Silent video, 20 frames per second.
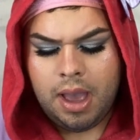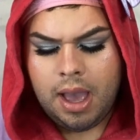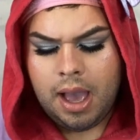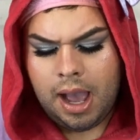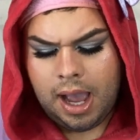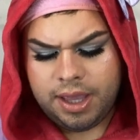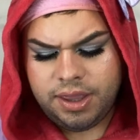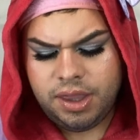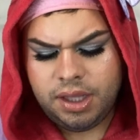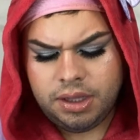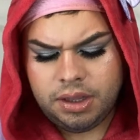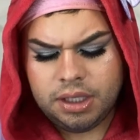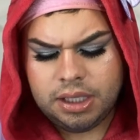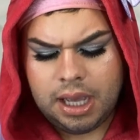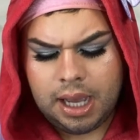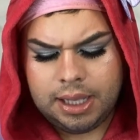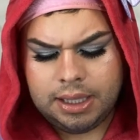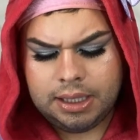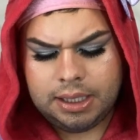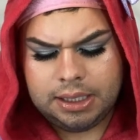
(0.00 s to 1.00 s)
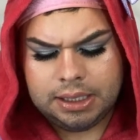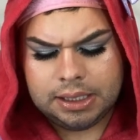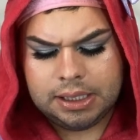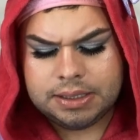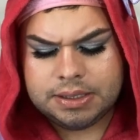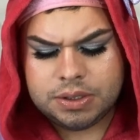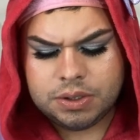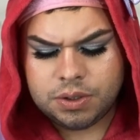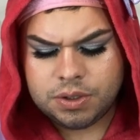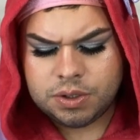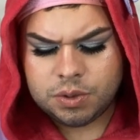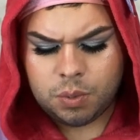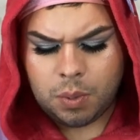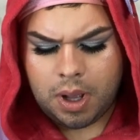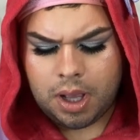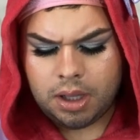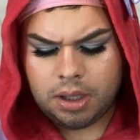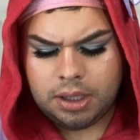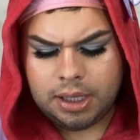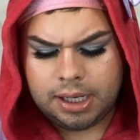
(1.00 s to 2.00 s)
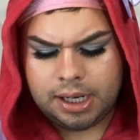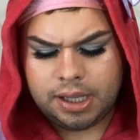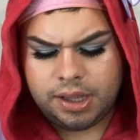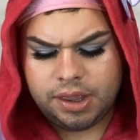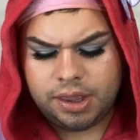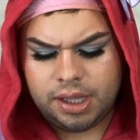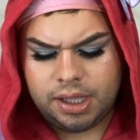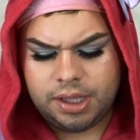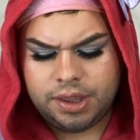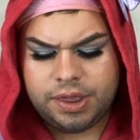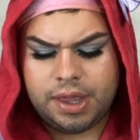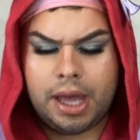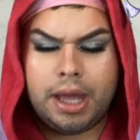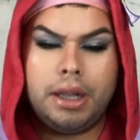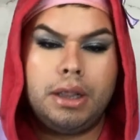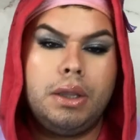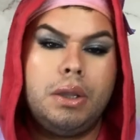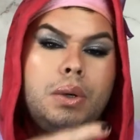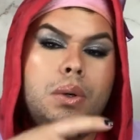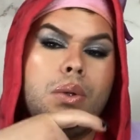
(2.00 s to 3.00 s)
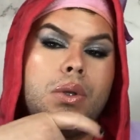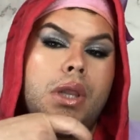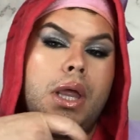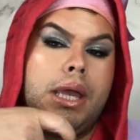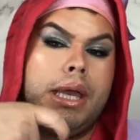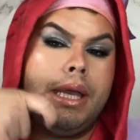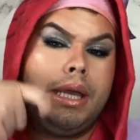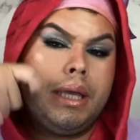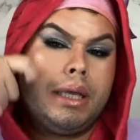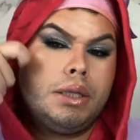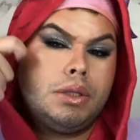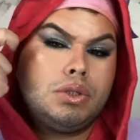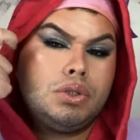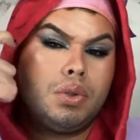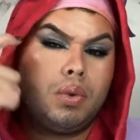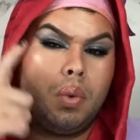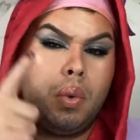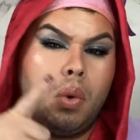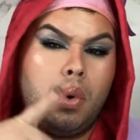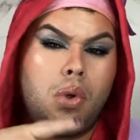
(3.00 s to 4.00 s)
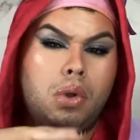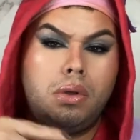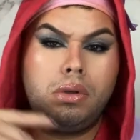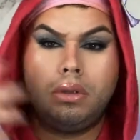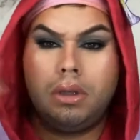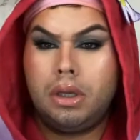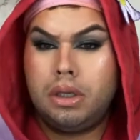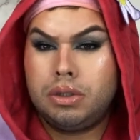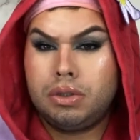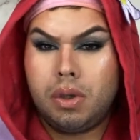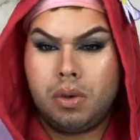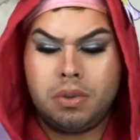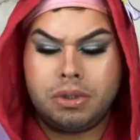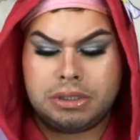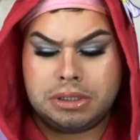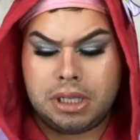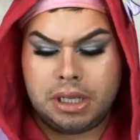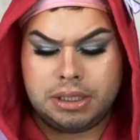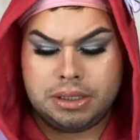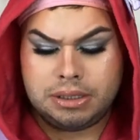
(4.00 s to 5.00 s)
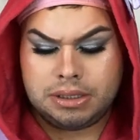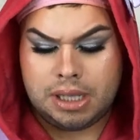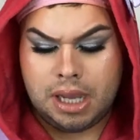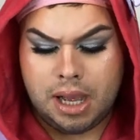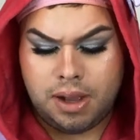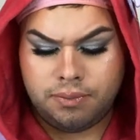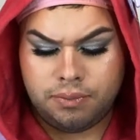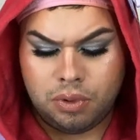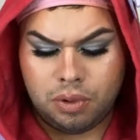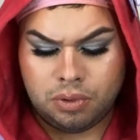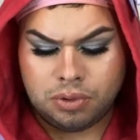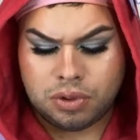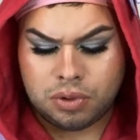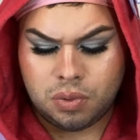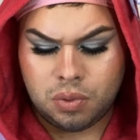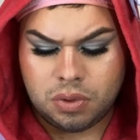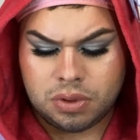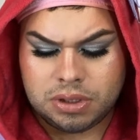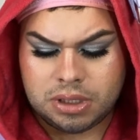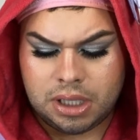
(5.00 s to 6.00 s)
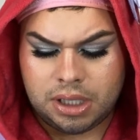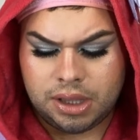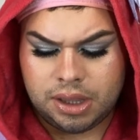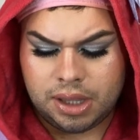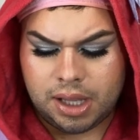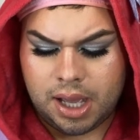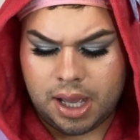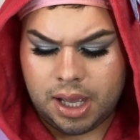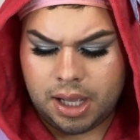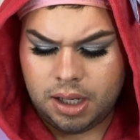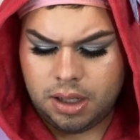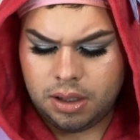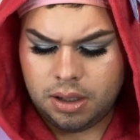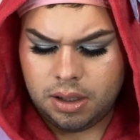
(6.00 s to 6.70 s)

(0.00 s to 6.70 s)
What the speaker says: I think the Kylie cleanser as well, and I think that little, tool. It's always nice to have little tools like that.